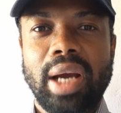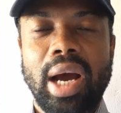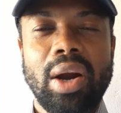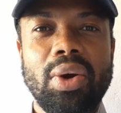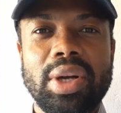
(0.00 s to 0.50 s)
how
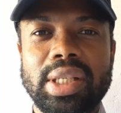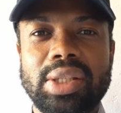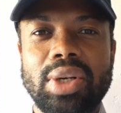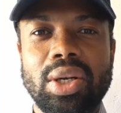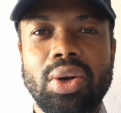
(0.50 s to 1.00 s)
long is this
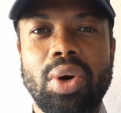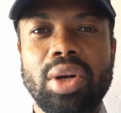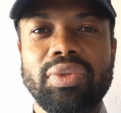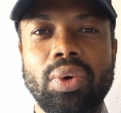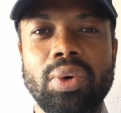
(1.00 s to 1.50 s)
going to go on
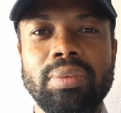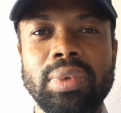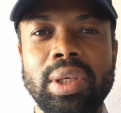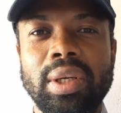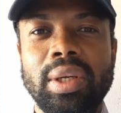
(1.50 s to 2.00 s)
for?
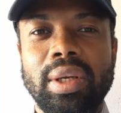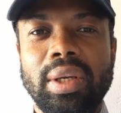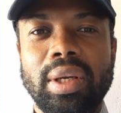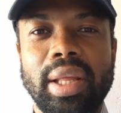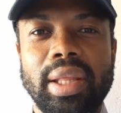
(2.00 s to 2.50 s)

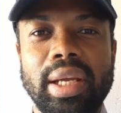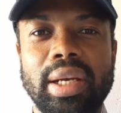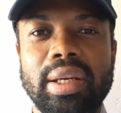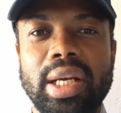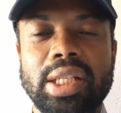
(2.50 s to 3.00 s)
And
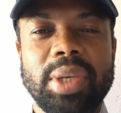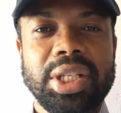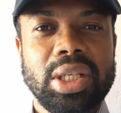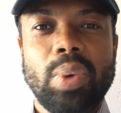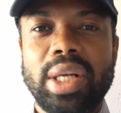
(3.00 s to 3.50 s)
then,
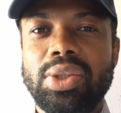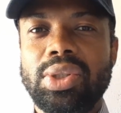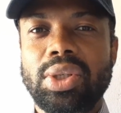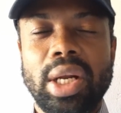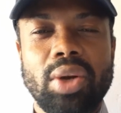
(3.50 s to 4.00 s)
especially once
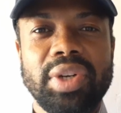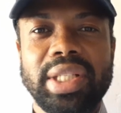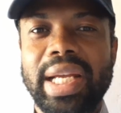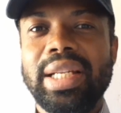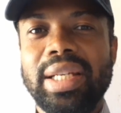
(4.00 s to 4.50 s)
you get over
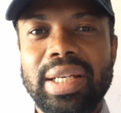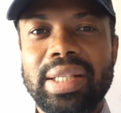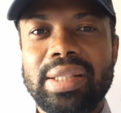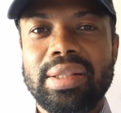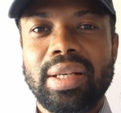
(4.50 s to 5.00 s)
10
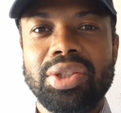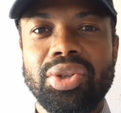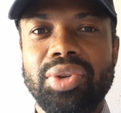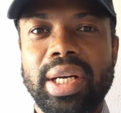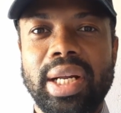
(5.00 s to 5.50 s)
years and you
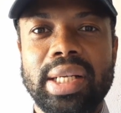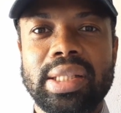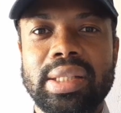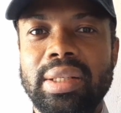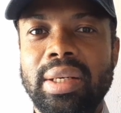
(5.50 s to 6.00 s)
realize